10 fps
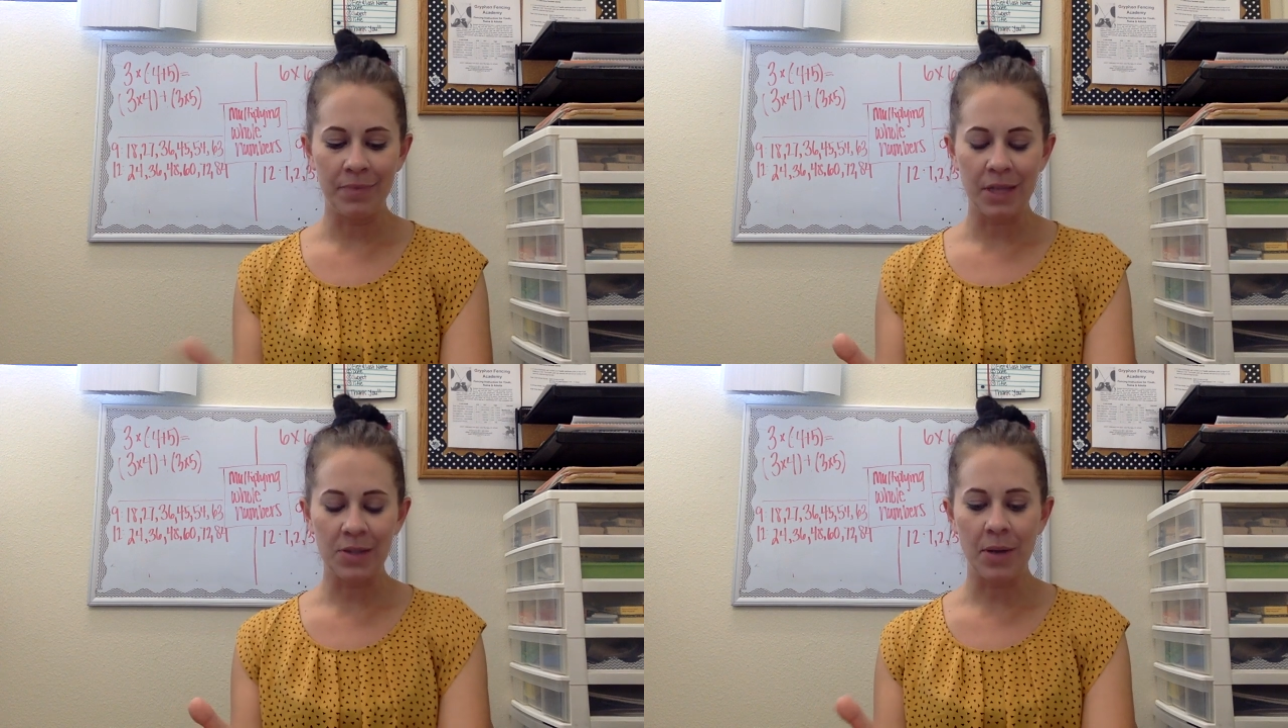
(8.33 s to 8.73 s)

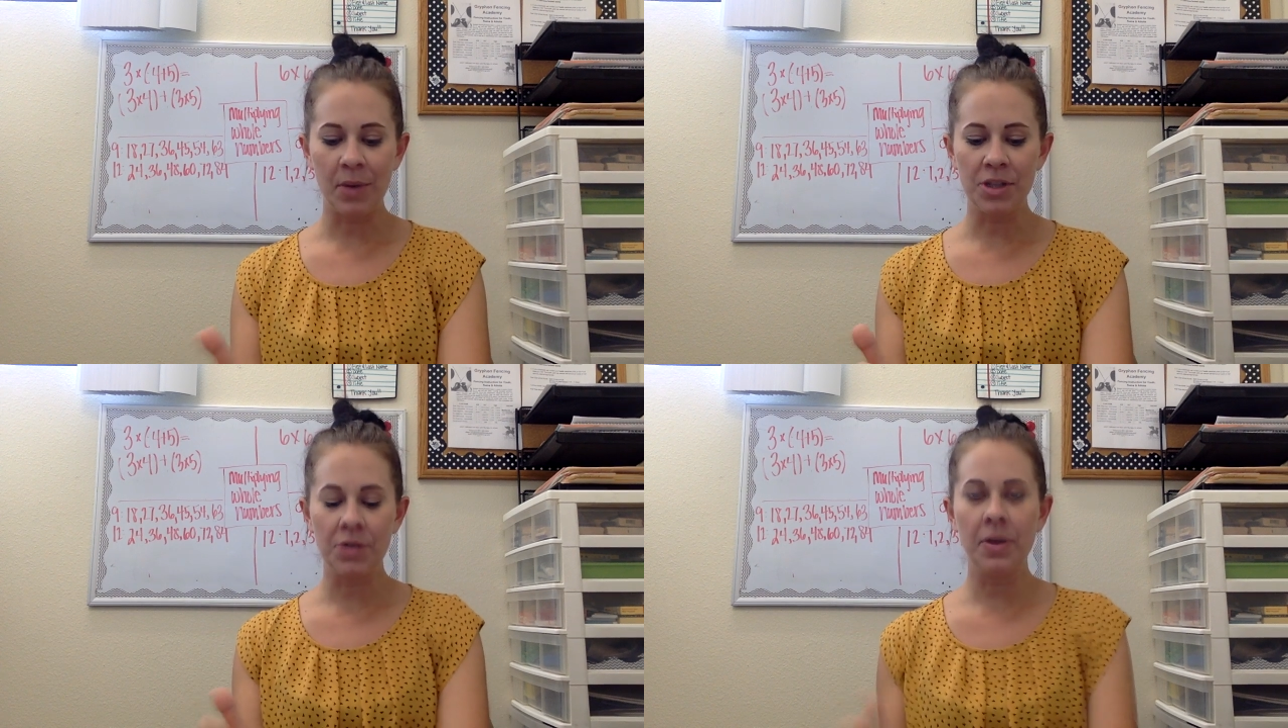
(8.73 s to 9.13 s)
So I
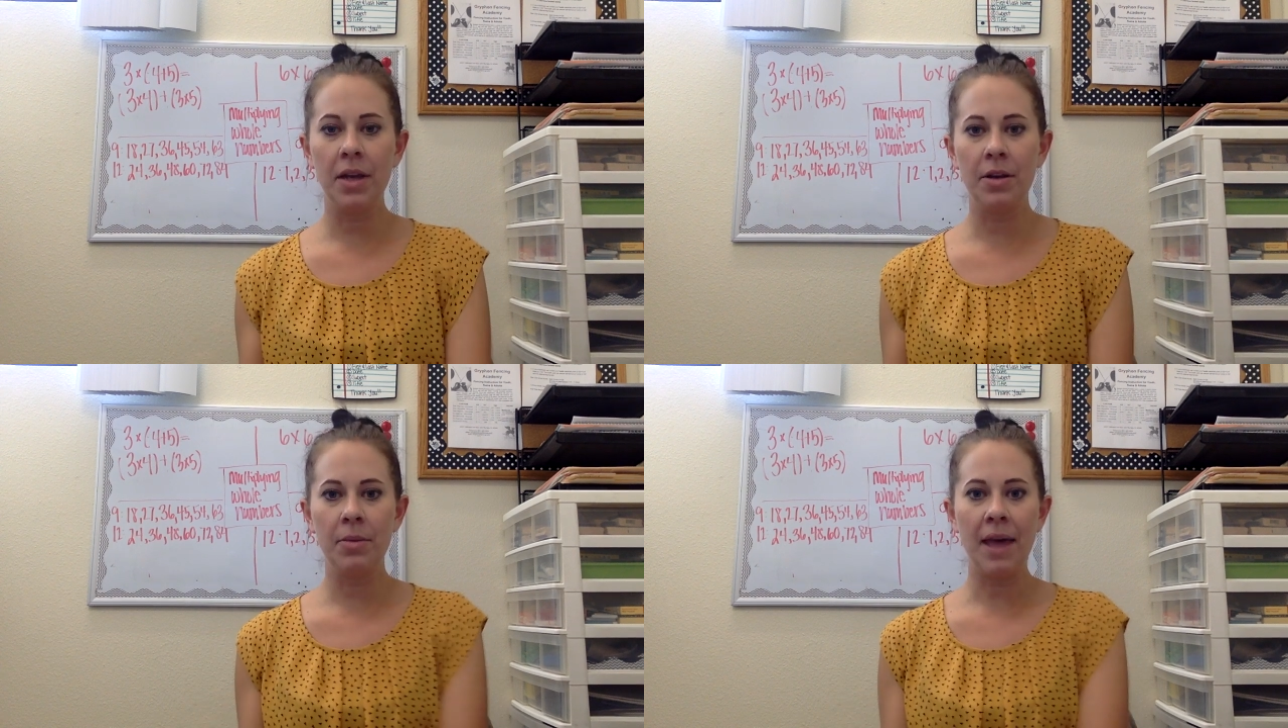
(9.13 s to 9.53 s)
want you
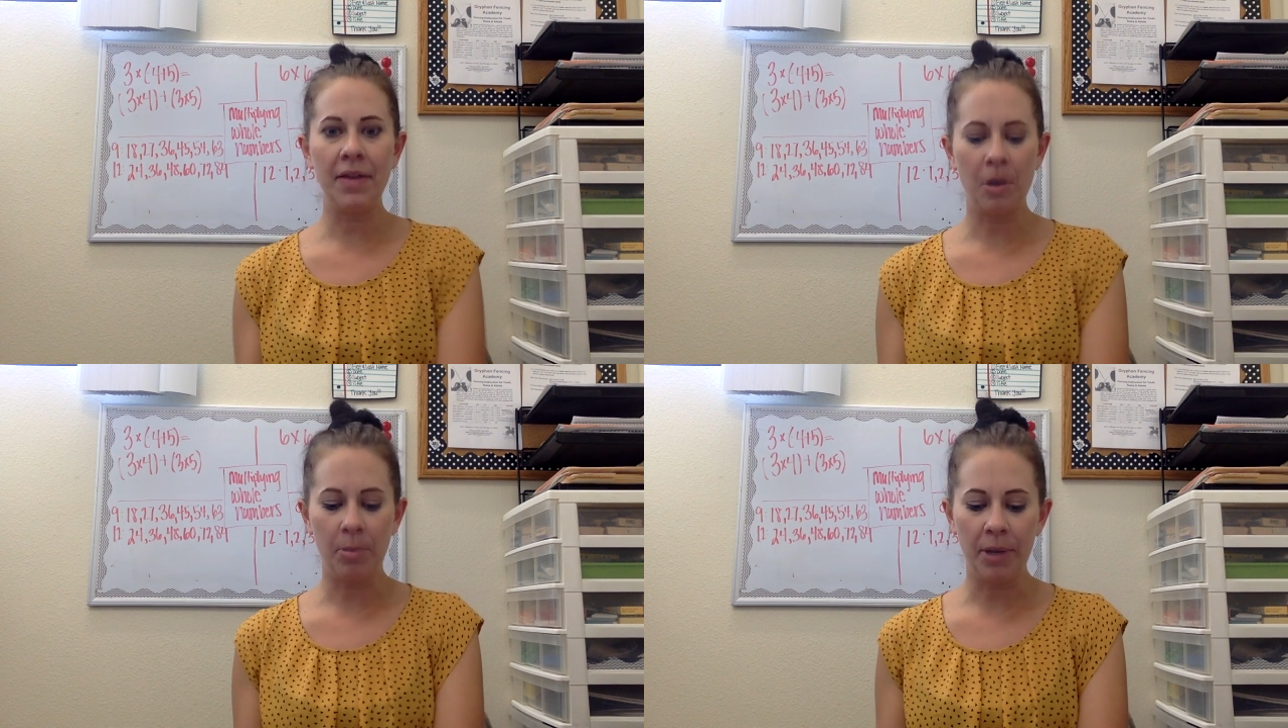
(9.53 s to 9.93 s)
in your math
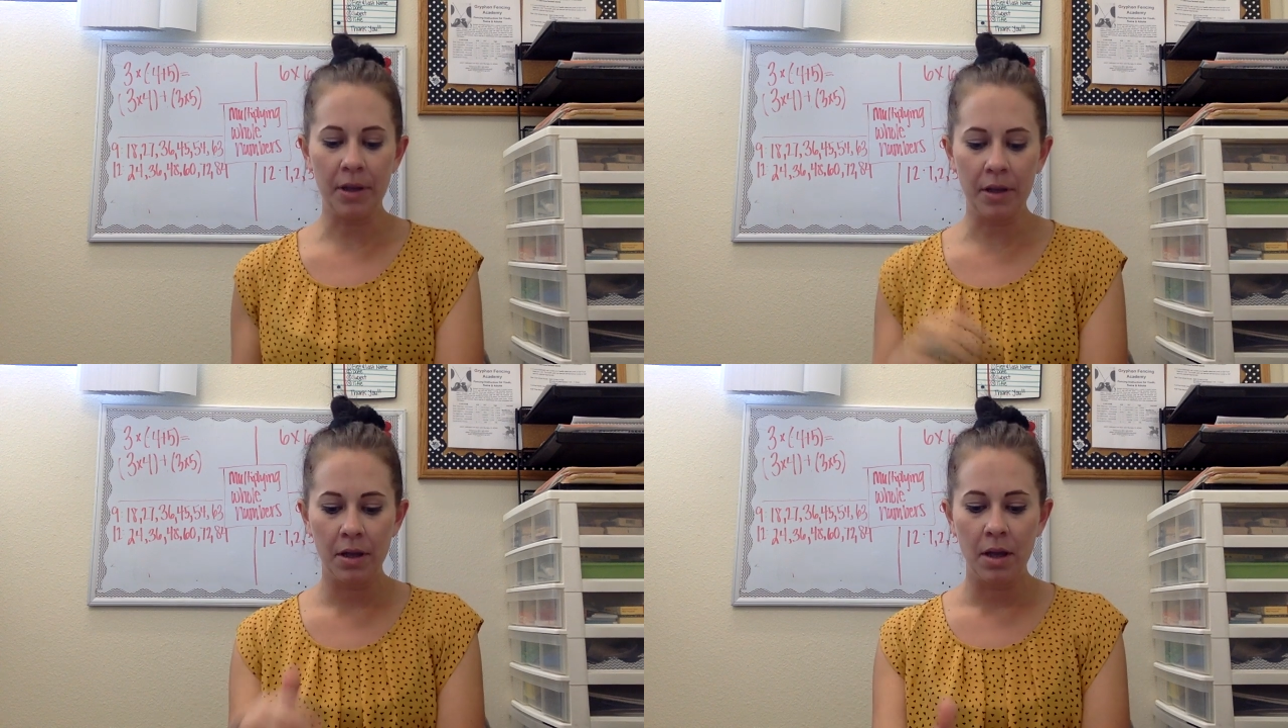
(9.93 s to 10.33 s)

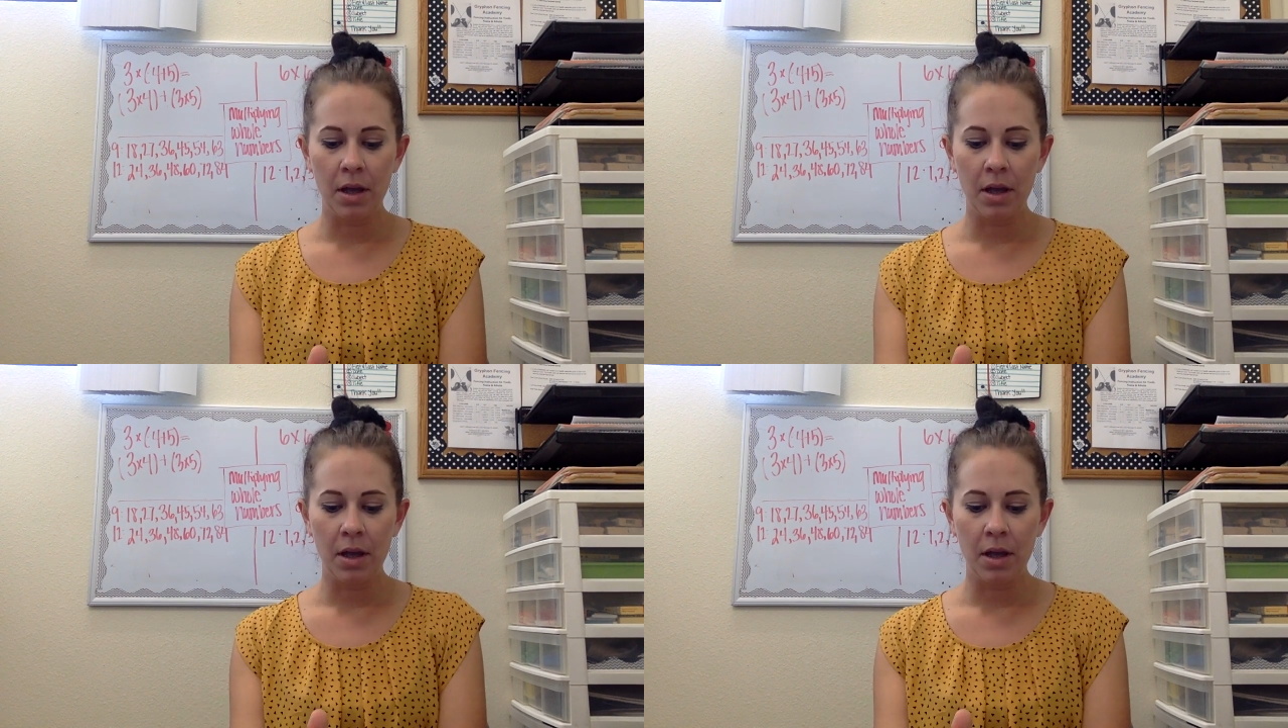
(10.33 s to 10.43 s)
notebook.